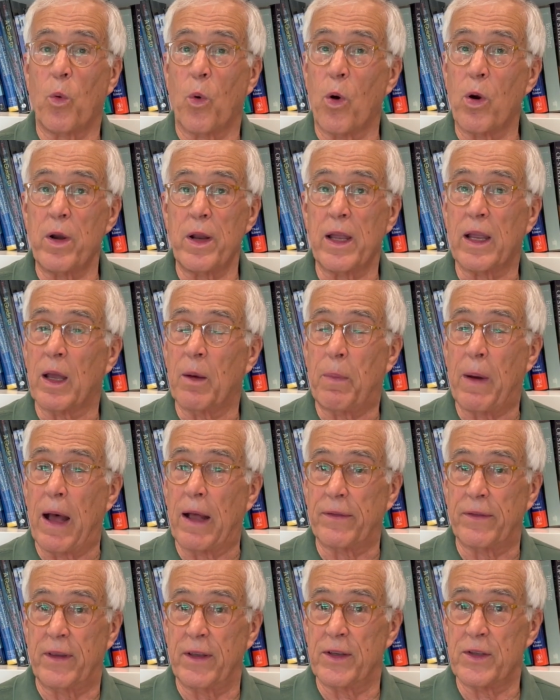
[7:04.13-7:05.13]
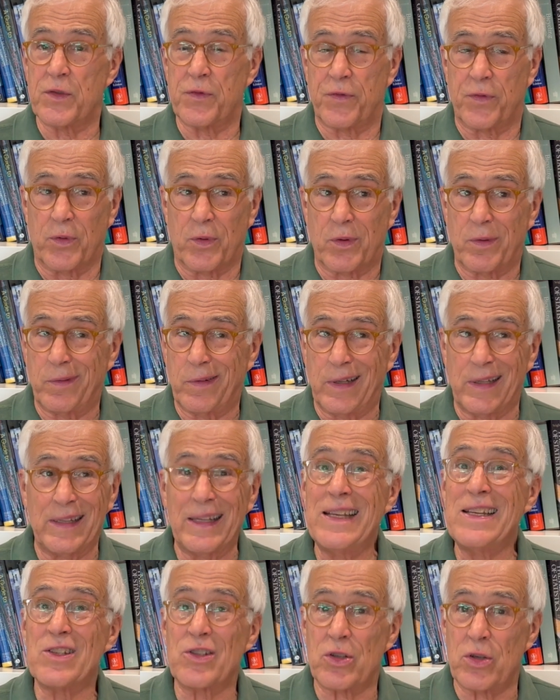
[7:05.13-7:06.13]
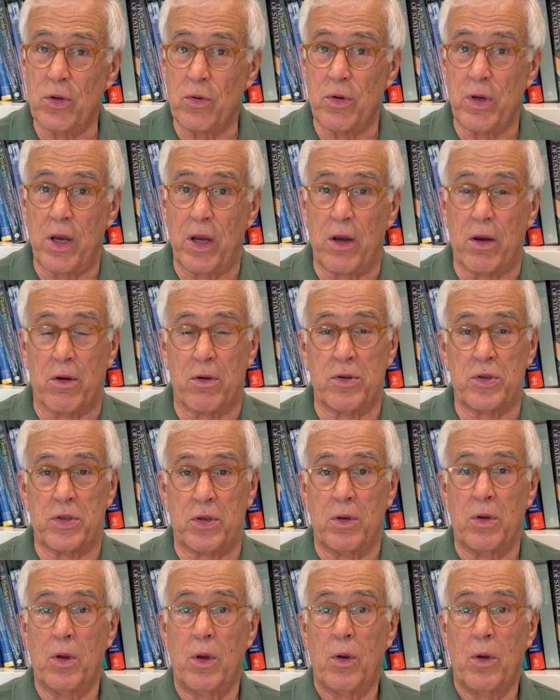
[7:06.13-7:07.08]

warning about this for at least 2 years,